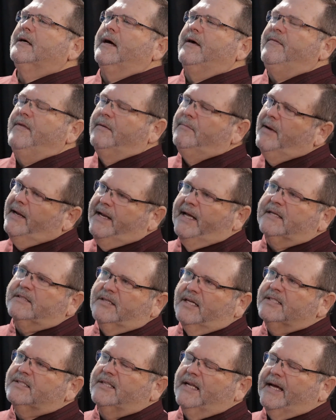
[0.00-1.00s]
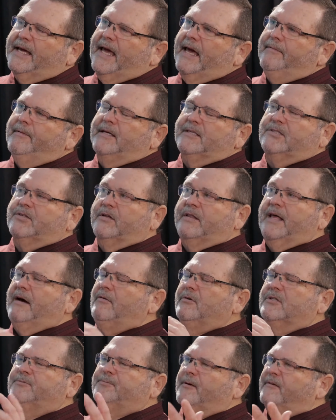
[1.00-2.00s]
And then my next lesson I came in, so
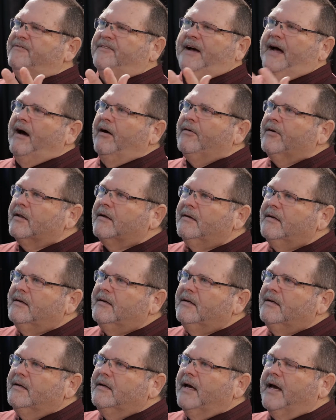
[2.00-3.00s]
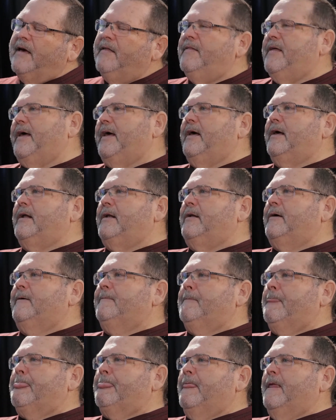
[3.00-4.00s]
that was profound. And then,
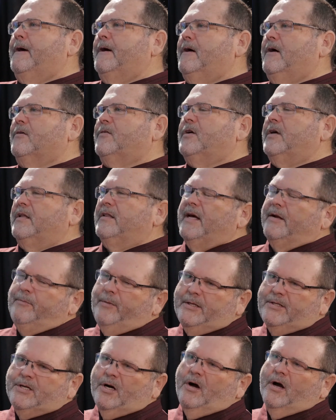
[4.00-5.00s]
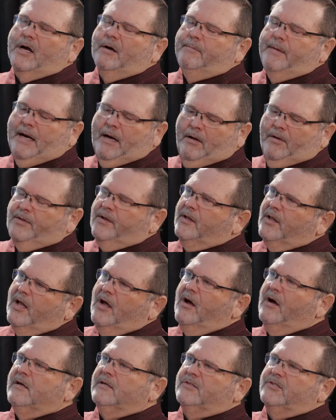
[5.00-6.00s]
okay, then we talk about the
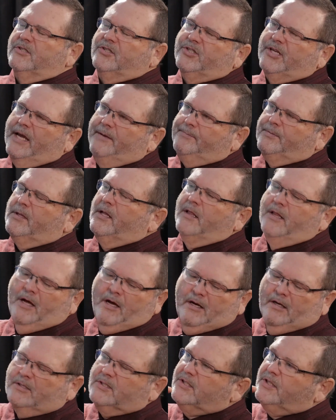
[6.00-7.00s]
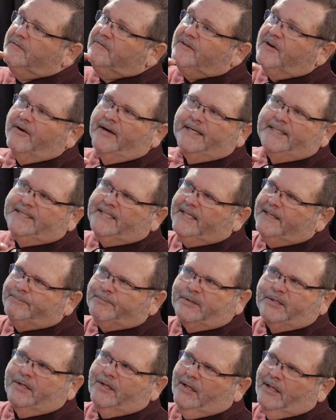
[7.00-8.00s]
lungs, the shape of the lungs, the very
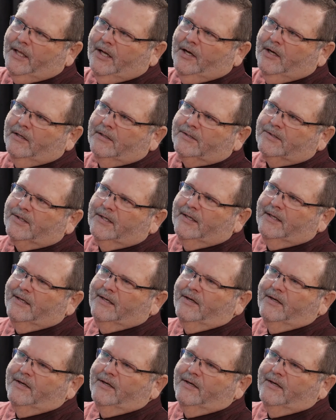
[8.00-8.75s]
tips of the lungs.